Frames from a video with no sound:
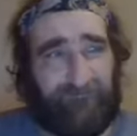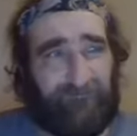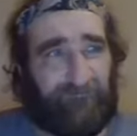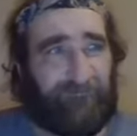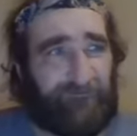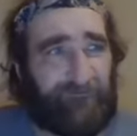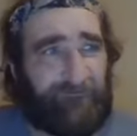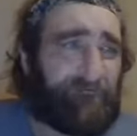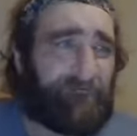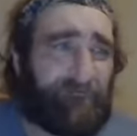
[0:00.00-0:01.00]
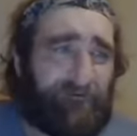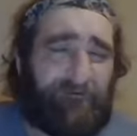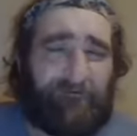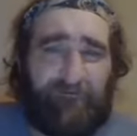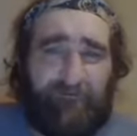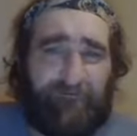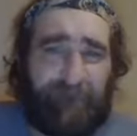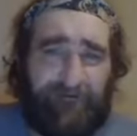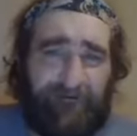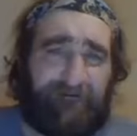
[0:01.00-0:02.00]
to the ascension in your
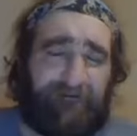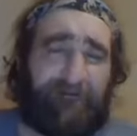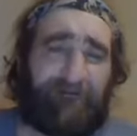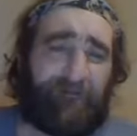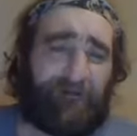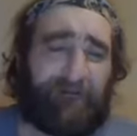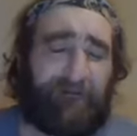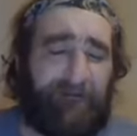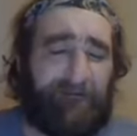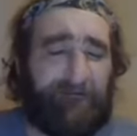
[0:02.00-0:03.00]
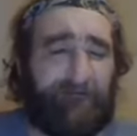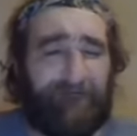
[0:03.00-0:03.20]
divinity. But again,